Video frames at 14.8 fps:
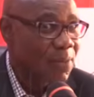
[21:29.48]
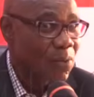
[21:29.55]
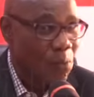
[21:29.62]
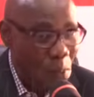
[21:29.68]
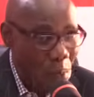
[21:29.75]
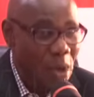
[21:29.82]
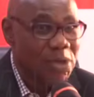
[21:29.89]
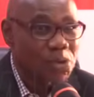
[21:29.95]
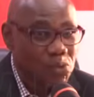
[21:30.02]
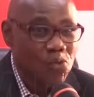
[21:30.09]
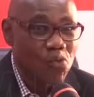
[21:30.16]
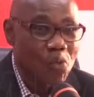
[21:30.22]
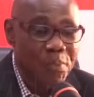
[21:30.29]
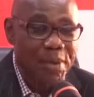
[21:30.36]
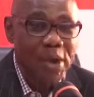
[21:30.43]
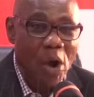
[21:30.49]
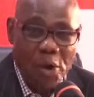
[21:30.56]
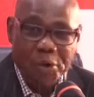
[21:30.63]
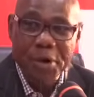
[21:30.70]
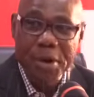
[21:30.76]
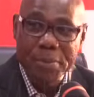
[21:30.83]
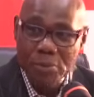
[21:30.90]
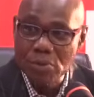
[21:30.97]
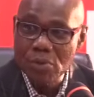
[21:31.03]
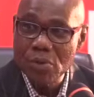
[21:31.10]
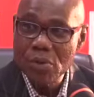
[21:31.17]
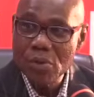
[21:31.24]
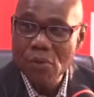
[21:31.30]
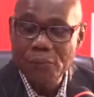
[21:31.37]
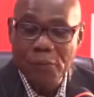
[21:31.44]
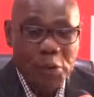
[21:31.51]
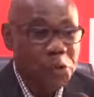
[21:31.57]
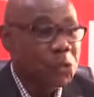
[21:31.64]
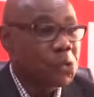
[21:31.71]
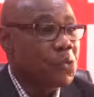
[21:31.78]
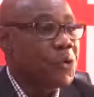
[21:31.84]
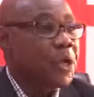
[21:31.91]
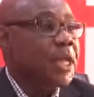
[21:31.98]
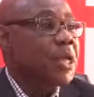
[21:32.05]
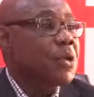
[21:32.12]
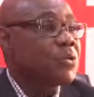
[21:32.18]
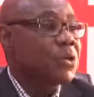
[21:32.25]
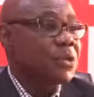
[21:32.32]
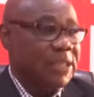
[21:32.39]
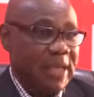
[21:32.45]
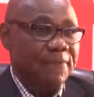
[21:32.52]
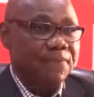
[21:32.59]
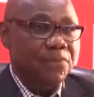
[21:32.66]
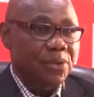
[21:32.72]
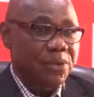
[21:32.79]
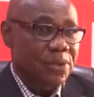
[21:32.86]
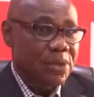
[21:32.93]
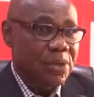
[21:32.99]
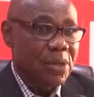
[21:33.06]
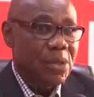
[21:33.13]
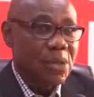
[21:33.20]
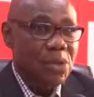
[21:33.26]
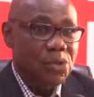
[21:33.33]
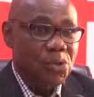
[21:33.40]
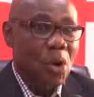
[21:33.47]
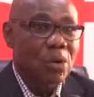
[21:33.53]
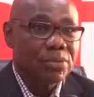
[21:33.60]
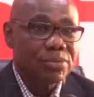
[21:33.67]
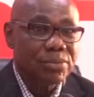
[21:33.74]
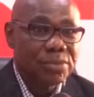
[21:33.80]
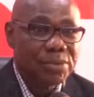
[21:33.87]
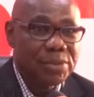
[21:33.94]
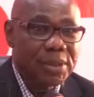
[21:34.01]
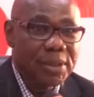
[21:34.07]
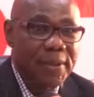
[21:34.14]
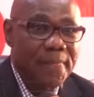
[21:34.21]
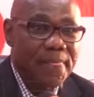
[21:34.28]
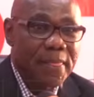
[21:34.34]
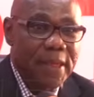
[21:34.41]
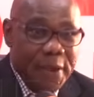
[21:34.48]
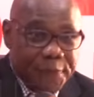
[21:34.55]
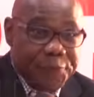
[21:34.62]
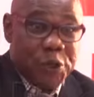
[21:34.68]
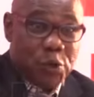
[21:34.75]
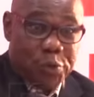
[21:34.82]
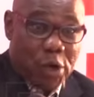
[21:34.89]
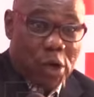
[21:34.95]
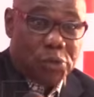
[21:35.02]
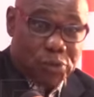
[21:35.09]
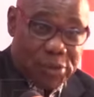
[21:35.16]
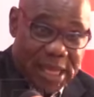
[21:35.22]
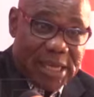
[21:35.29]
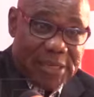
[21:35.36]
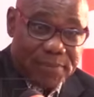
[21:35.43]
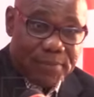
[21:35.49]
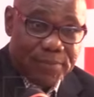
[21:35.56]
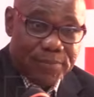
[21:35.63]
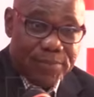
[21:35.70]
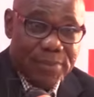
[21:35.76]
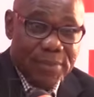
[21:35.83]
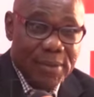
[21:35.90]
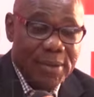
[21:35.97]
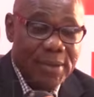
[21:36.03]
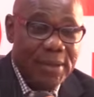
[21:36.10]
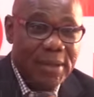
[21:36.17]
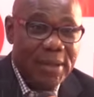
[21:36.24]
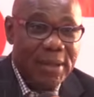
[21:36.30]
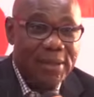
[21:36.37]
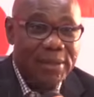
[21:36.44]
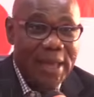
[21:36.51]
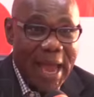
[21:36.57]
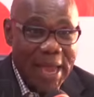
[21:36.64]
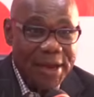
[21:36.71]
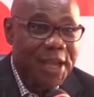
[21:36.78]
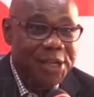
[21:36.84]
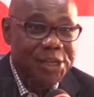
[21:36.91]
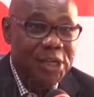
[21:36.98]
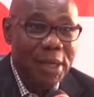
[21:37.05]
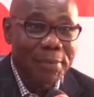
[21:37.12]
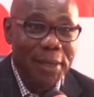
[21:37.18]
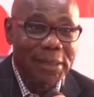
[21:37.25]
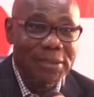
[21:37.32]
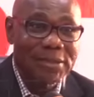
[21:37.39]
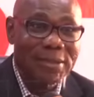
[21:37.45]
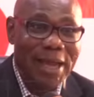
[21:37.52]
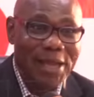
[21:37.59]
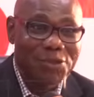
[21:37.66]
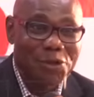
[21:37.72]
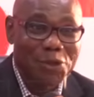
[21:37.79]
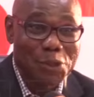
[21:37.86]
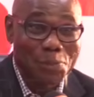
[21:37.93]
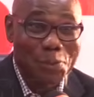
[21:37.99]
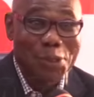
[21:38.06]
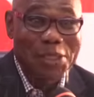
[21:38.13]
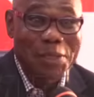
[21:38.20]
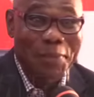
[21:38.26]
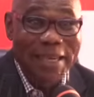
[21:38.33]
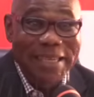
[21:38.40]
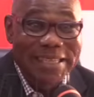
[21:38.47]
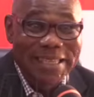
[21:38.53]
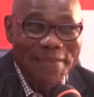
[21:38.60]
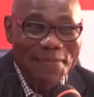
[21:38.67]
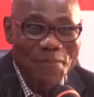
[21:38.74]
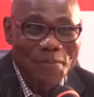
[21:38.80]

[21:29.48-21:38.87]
what would be honorable for you to recuse yourself? So, if she will not do that, the INEC chairman has a responsibility